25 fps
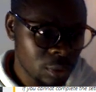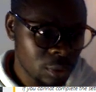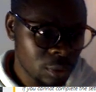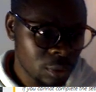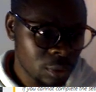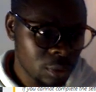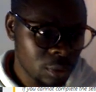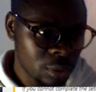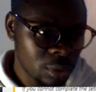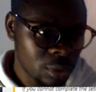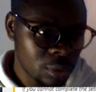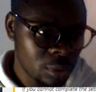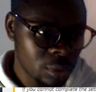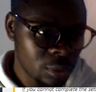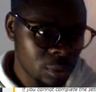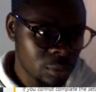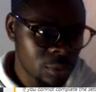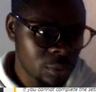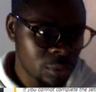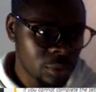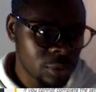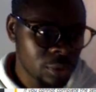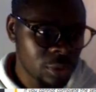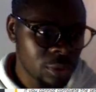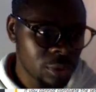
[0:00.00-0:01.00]
Let me create
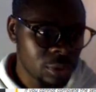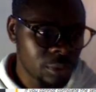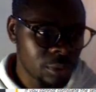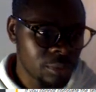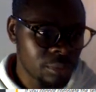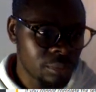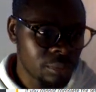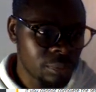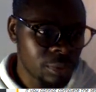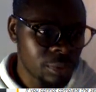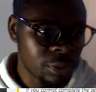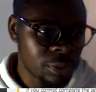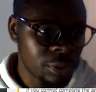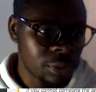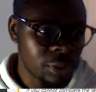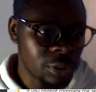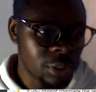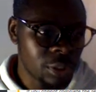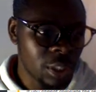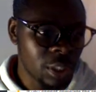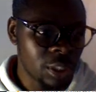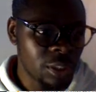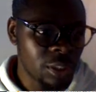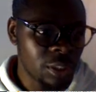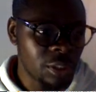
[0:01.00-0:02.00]
a page, add
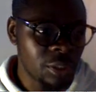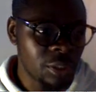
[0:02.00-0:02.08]
new.